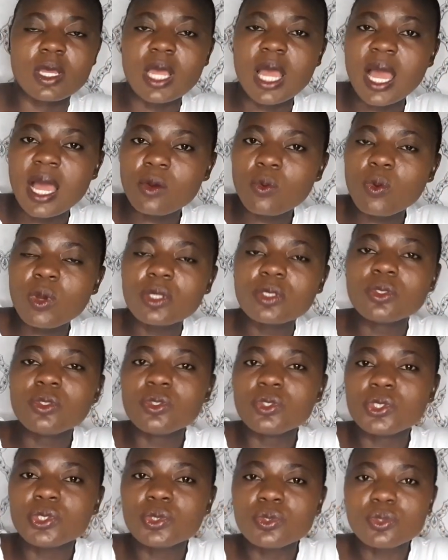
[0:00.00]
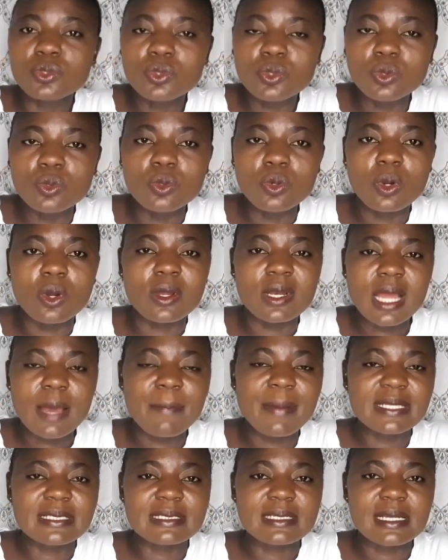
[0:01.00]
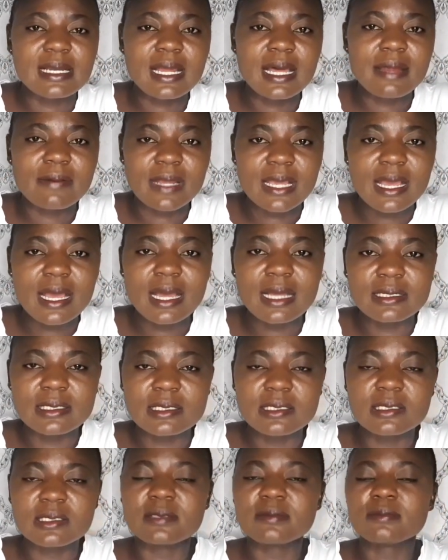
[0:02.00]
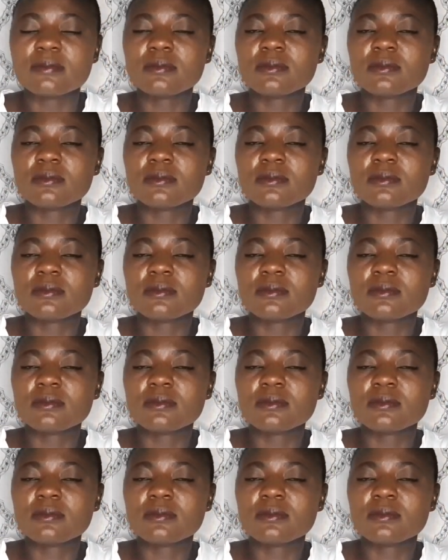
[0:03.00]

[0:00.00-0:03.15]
And what you should do on that particular regard is,